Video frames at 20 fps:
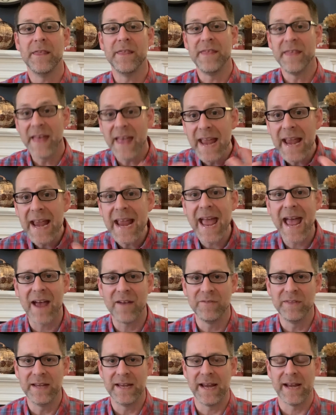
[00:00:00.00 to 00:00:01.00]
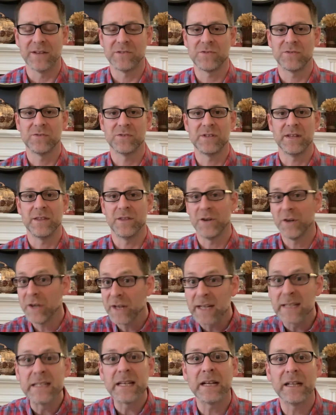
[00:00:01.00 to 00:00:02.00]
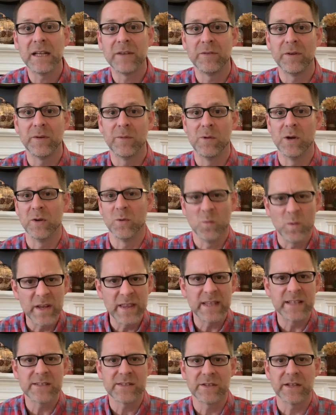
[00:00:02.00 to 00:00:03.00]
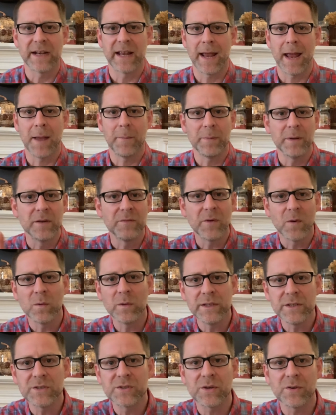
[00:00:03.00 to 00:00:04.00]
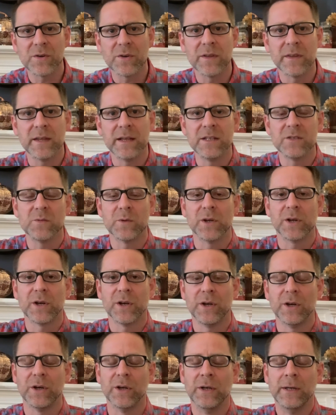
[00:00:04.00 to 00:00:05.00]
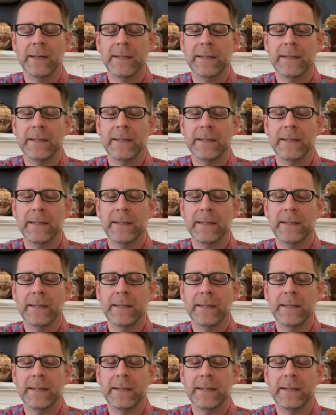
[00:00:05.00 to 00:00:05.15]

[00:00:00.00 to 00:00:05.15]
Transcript: they have the answers and they're going to tell everyone when this is going to happen if only certain things would occur.